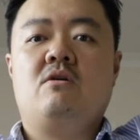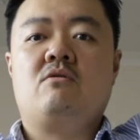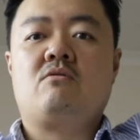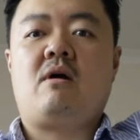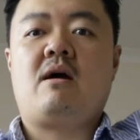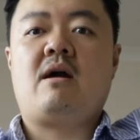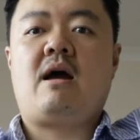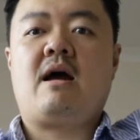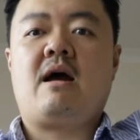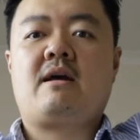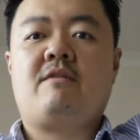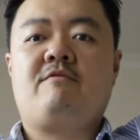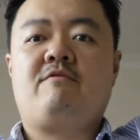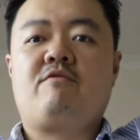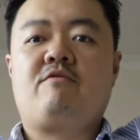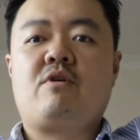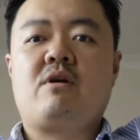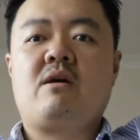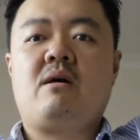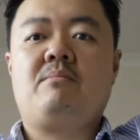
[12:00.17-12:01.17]
right I can
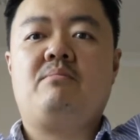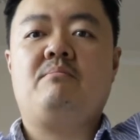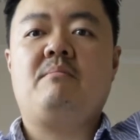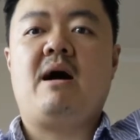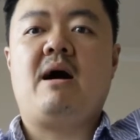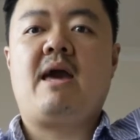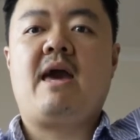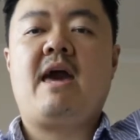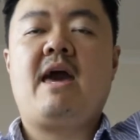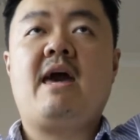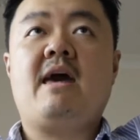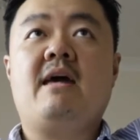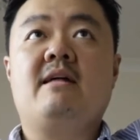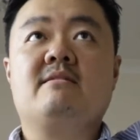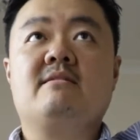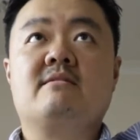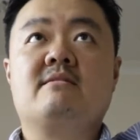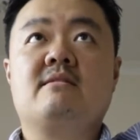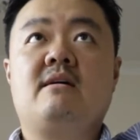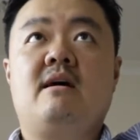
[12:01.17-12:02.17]
free up my
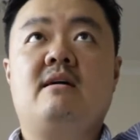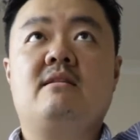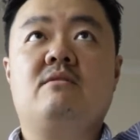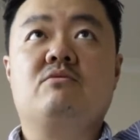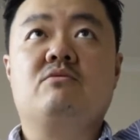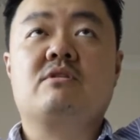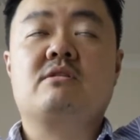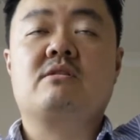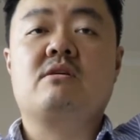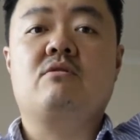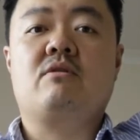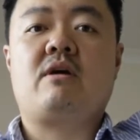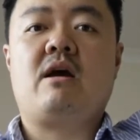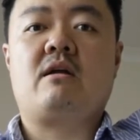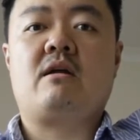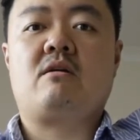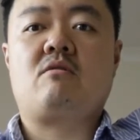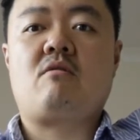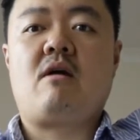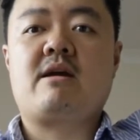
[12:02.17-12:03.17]
hands and we'll still
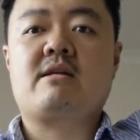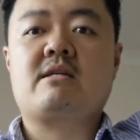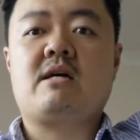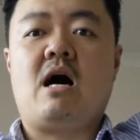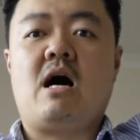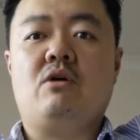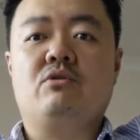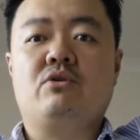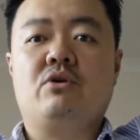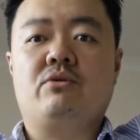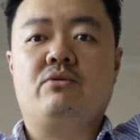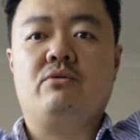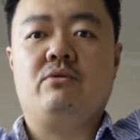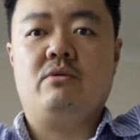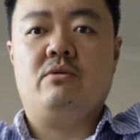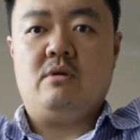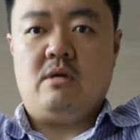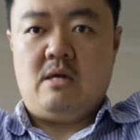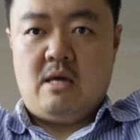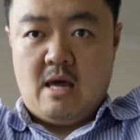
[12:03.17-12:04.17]
get great audio
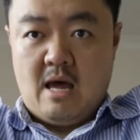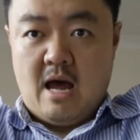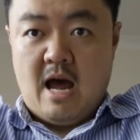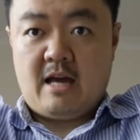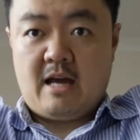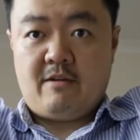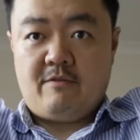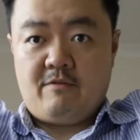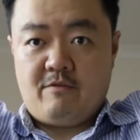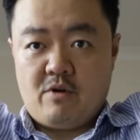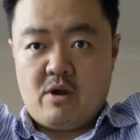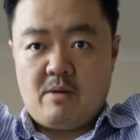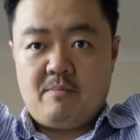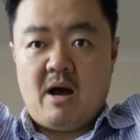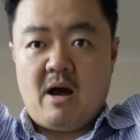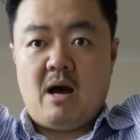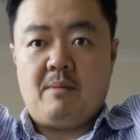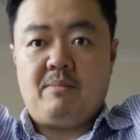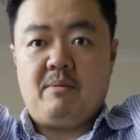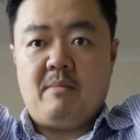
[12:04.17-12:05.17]
I can free
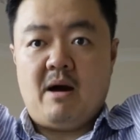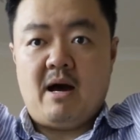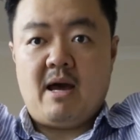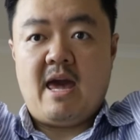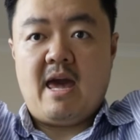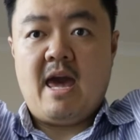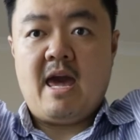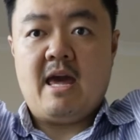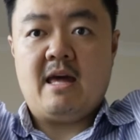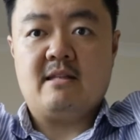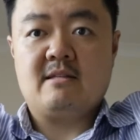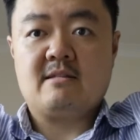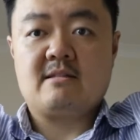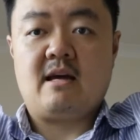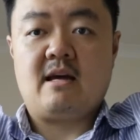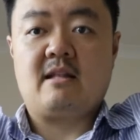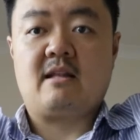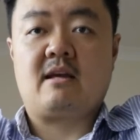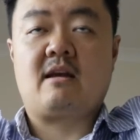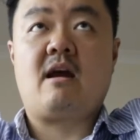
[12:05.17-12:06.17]
up my hands
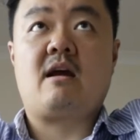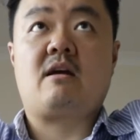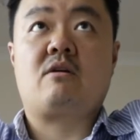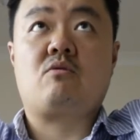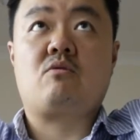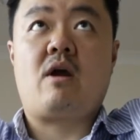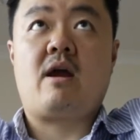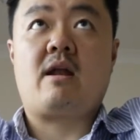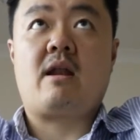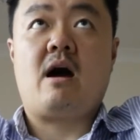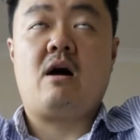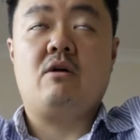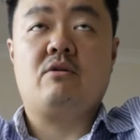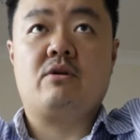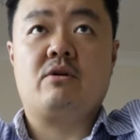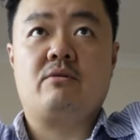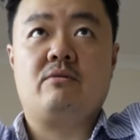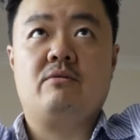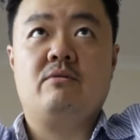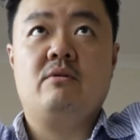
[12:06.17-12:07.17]
and get great
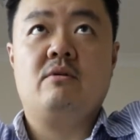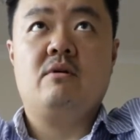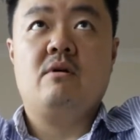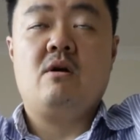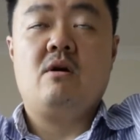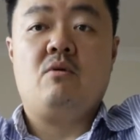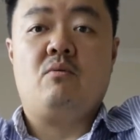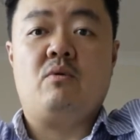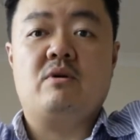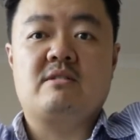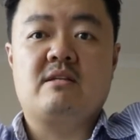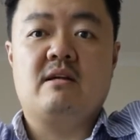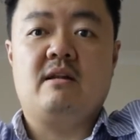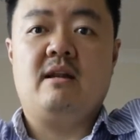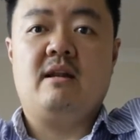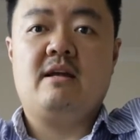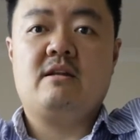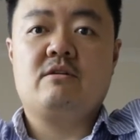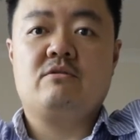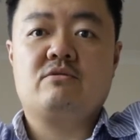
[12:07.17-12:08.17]
audio with a
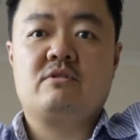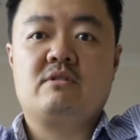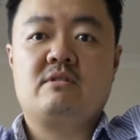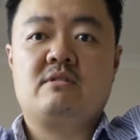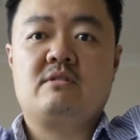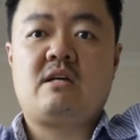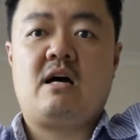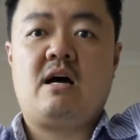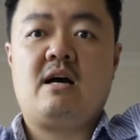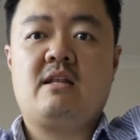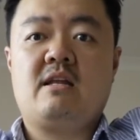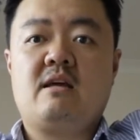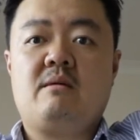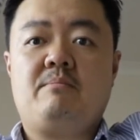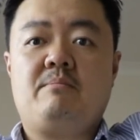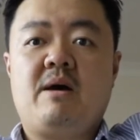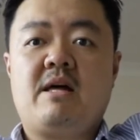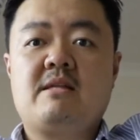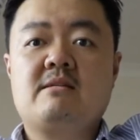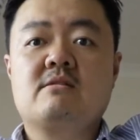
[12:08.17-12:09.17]
little tiny
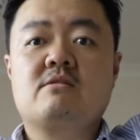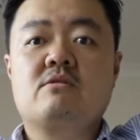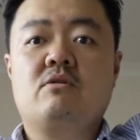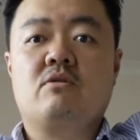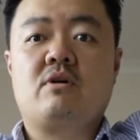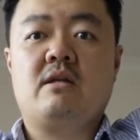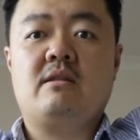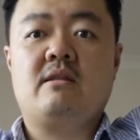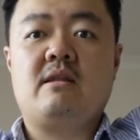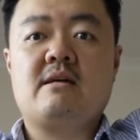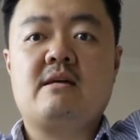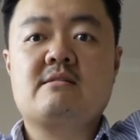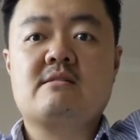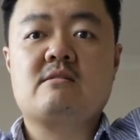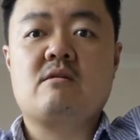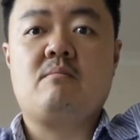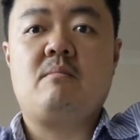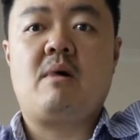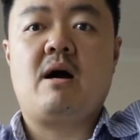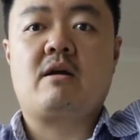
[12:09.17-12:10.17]
pencil
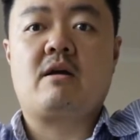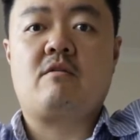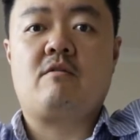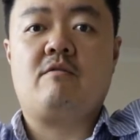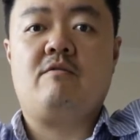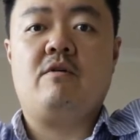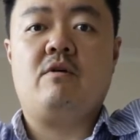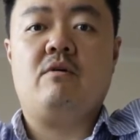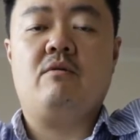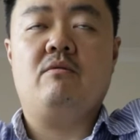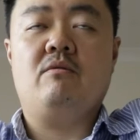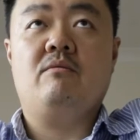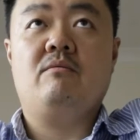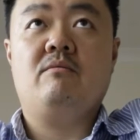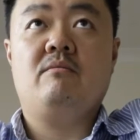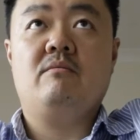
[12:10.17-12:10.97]
condenser microphone